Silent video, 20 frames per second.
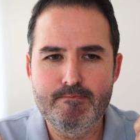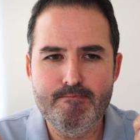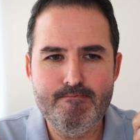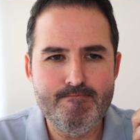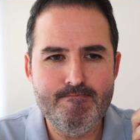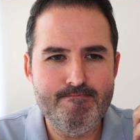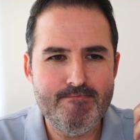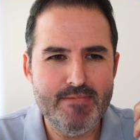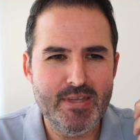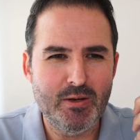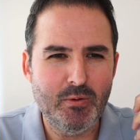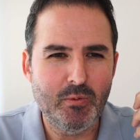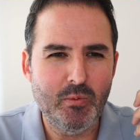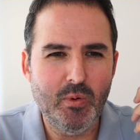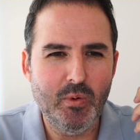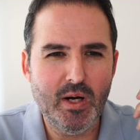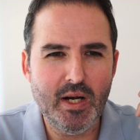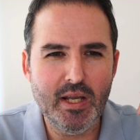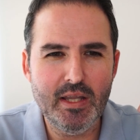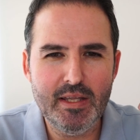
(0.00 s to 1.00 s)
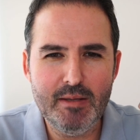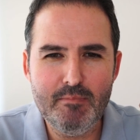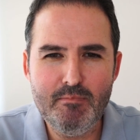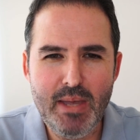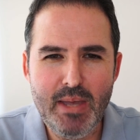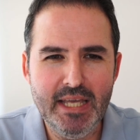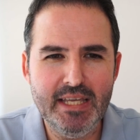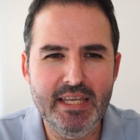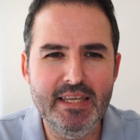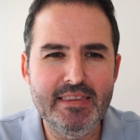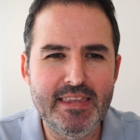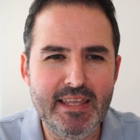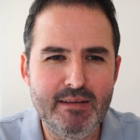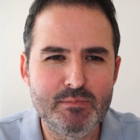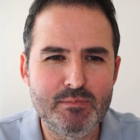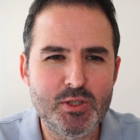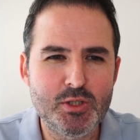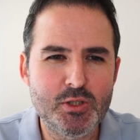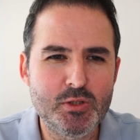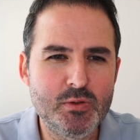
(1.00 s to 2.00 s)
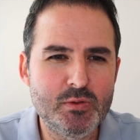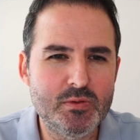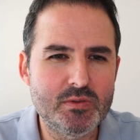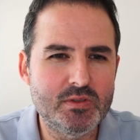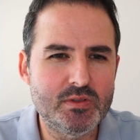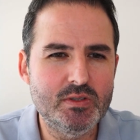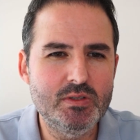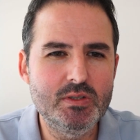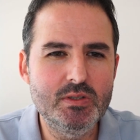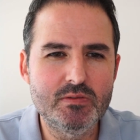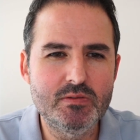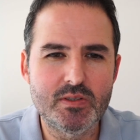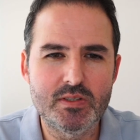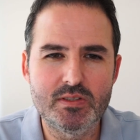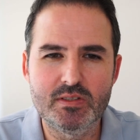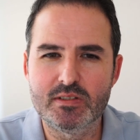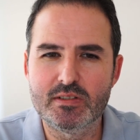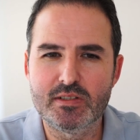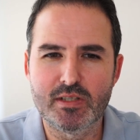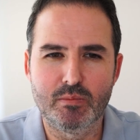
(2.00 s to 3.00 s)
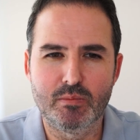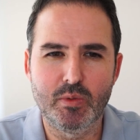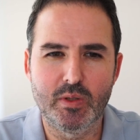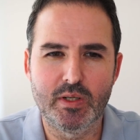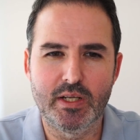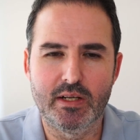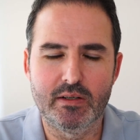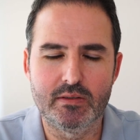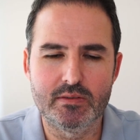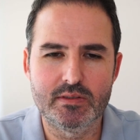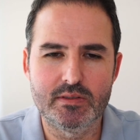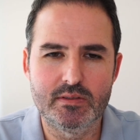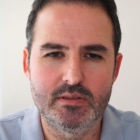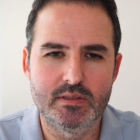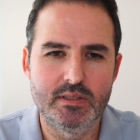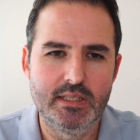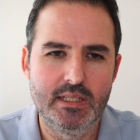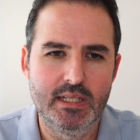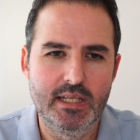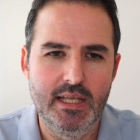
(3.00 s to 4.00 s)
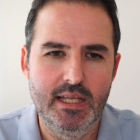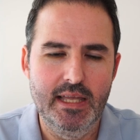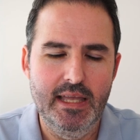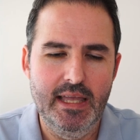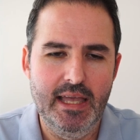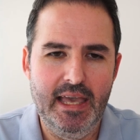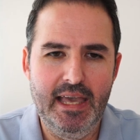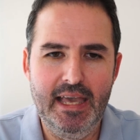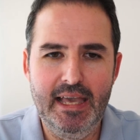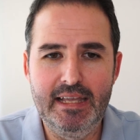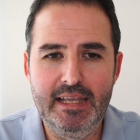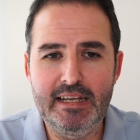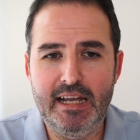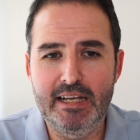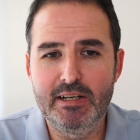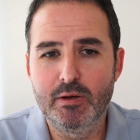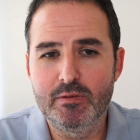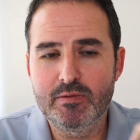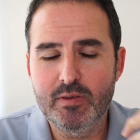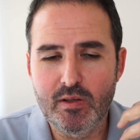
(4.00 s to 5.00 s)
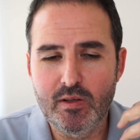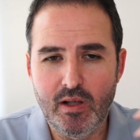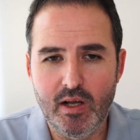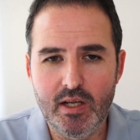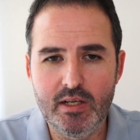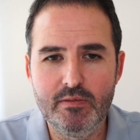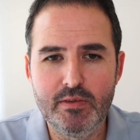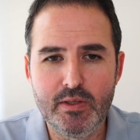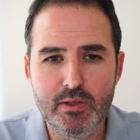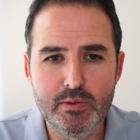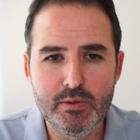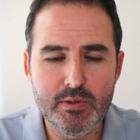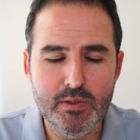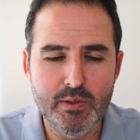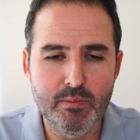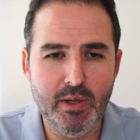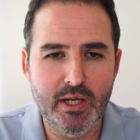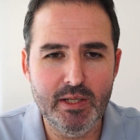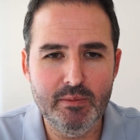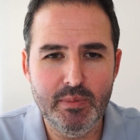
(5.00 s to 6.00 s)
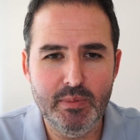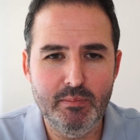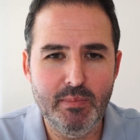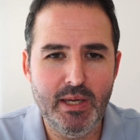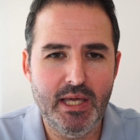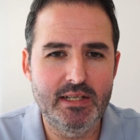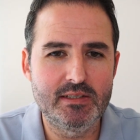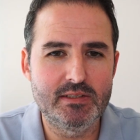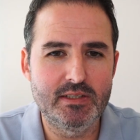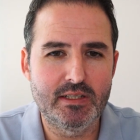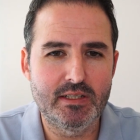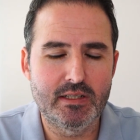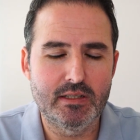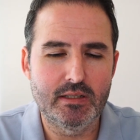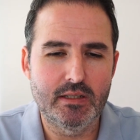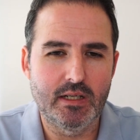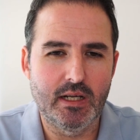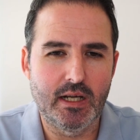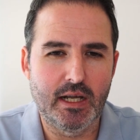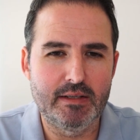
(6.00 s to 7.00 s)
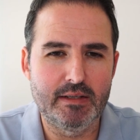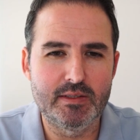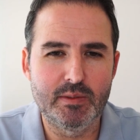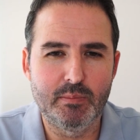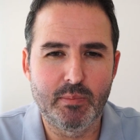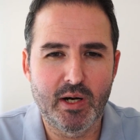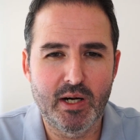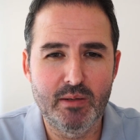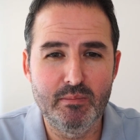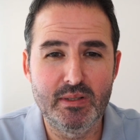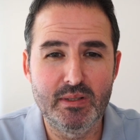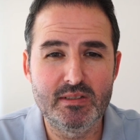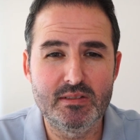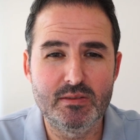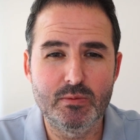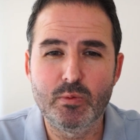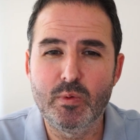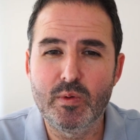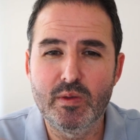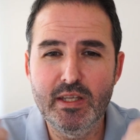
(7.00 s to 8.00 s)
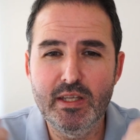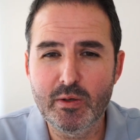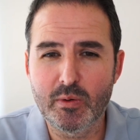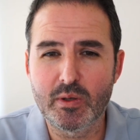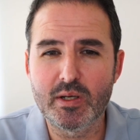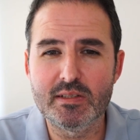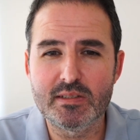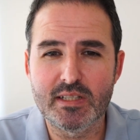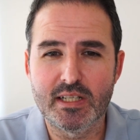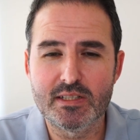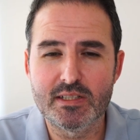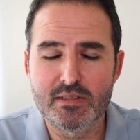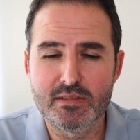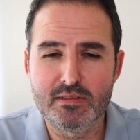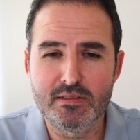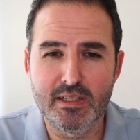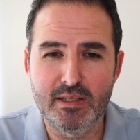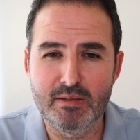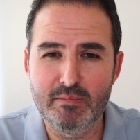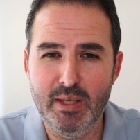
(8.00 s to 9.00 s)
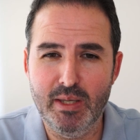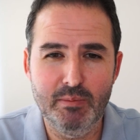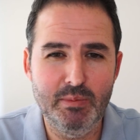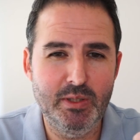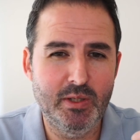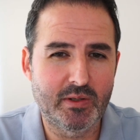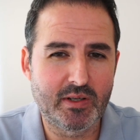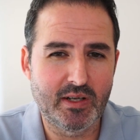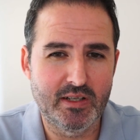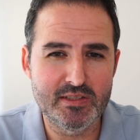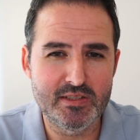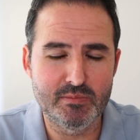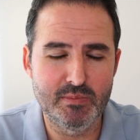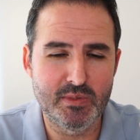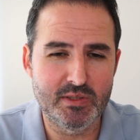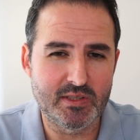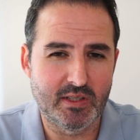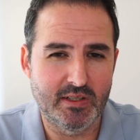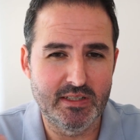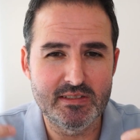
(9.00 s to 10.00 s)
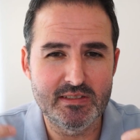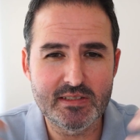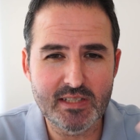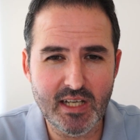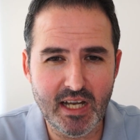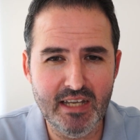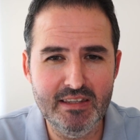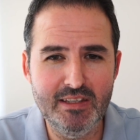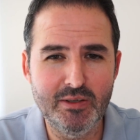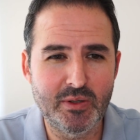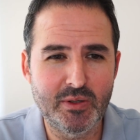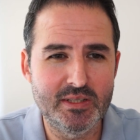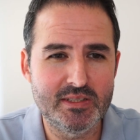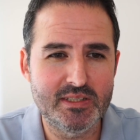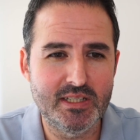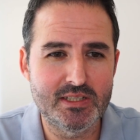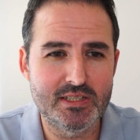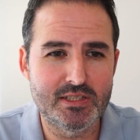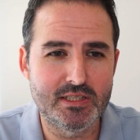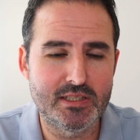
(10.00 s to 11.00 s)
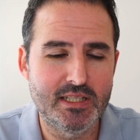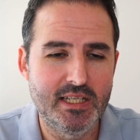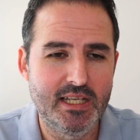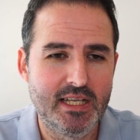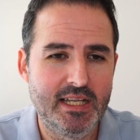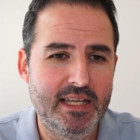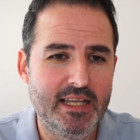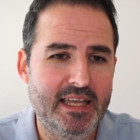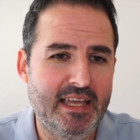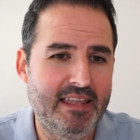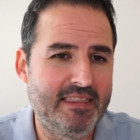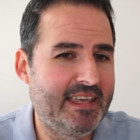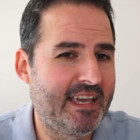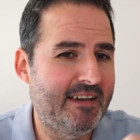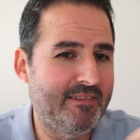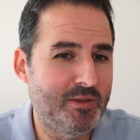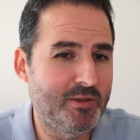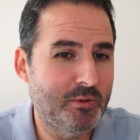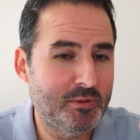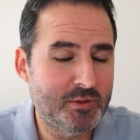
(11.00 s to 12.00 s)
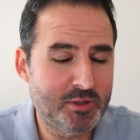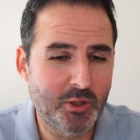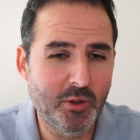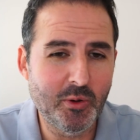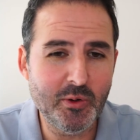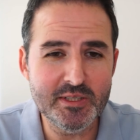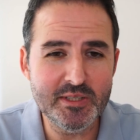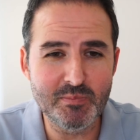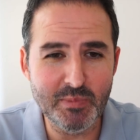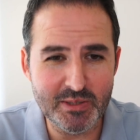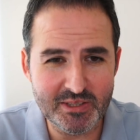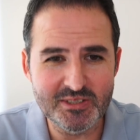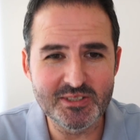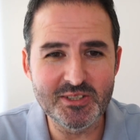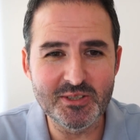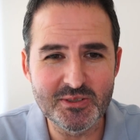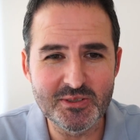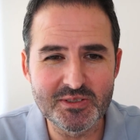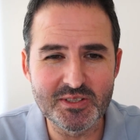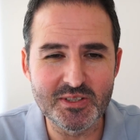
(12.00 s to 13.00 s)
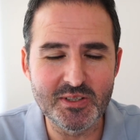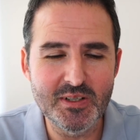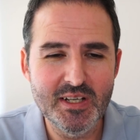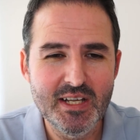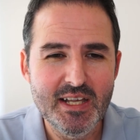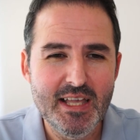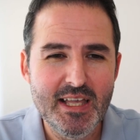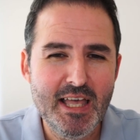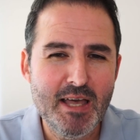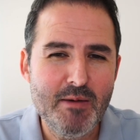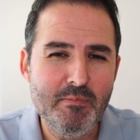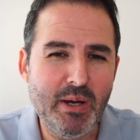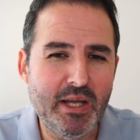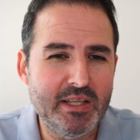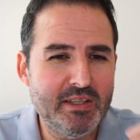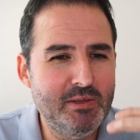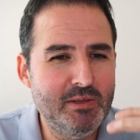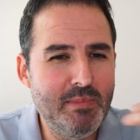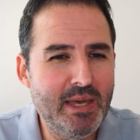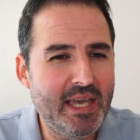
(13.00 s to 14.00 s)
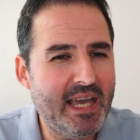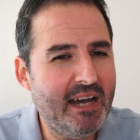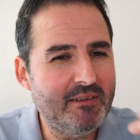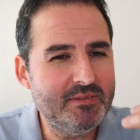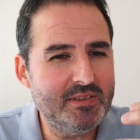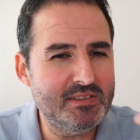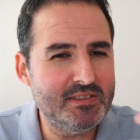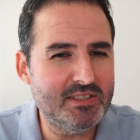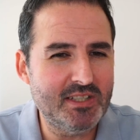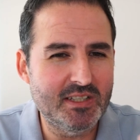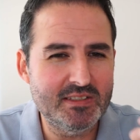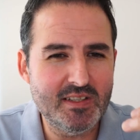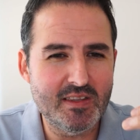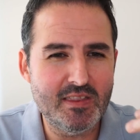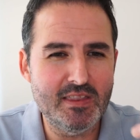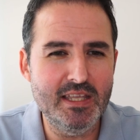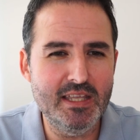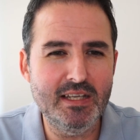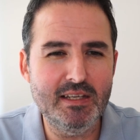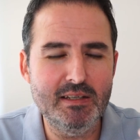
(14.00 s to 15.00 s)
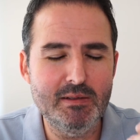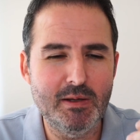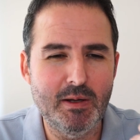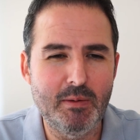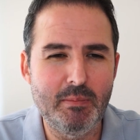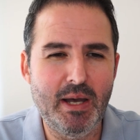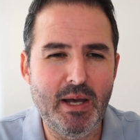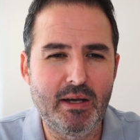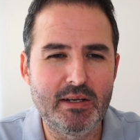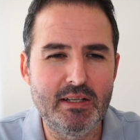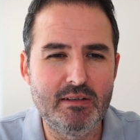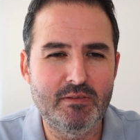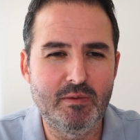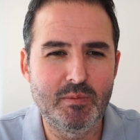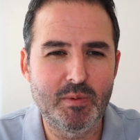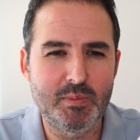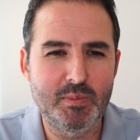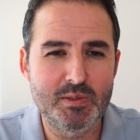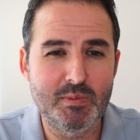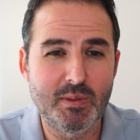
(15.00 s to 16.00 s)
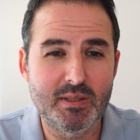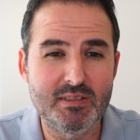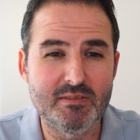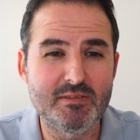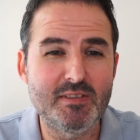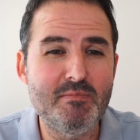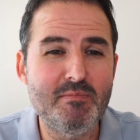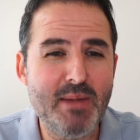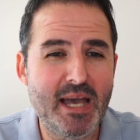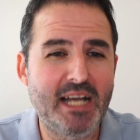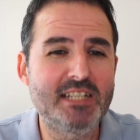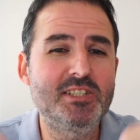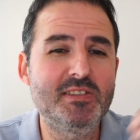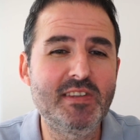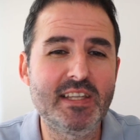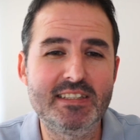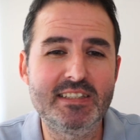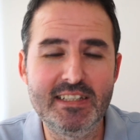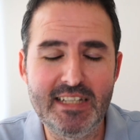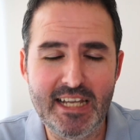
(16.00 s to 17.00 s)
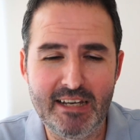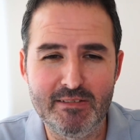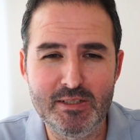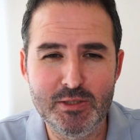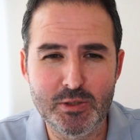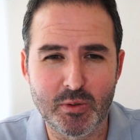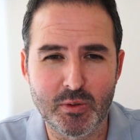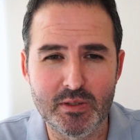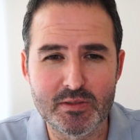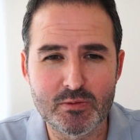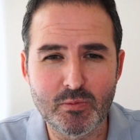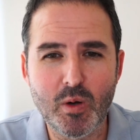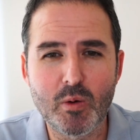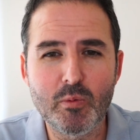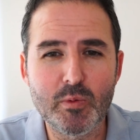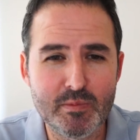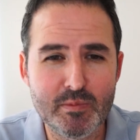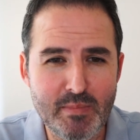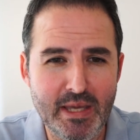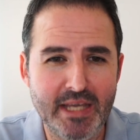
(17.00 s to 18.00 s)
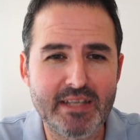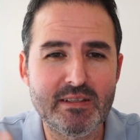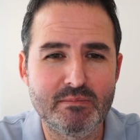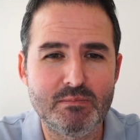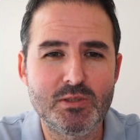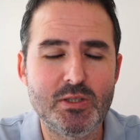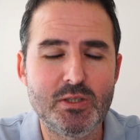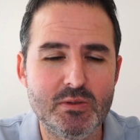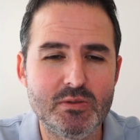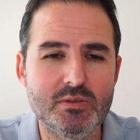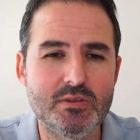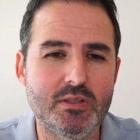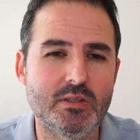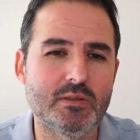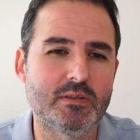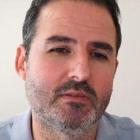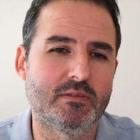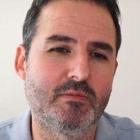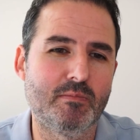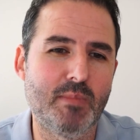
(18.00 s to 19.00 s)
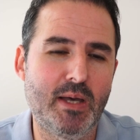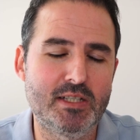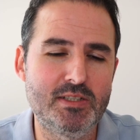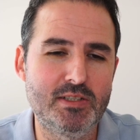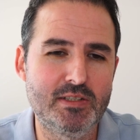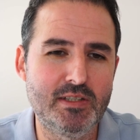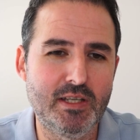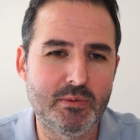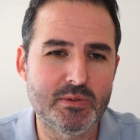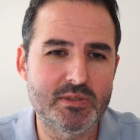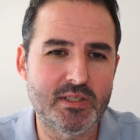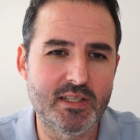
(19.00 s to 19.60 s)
What are they making them choose you versus someone else? And I know for a lot of you, you might be managing departments within organizations, and maybe your customers are inside the organization and they have no choice but to choose you. But you may have to start to think about it from the perspective, imagine they did have a choice. What would make them choose you? Imagine there was a